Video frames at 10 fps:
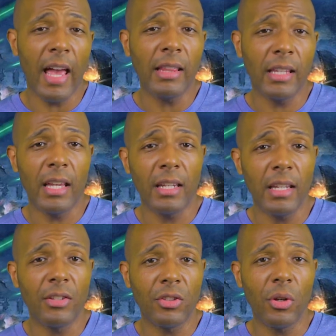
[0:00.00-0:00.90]
Kathleen
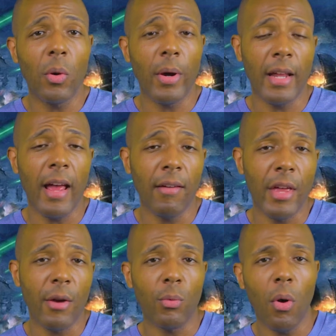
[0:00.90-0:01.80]
Kennedy's still going to have
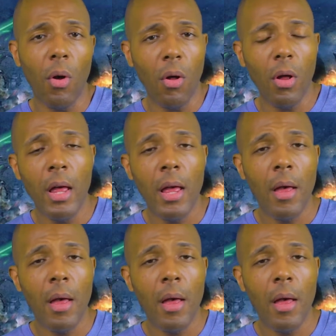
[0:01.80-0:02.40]
that role,